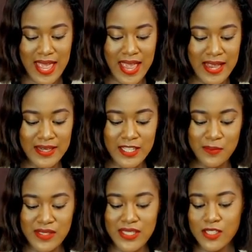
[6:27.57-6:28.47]
and
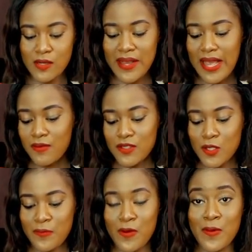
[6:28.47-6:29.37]
it's been sitting on my
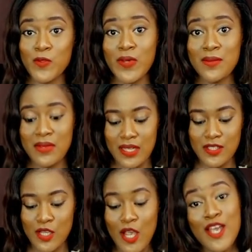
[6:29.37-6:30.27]
countertop for about 20
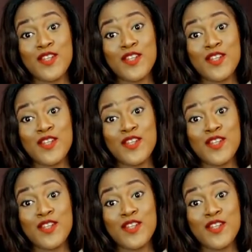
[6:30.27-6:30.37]
minutes.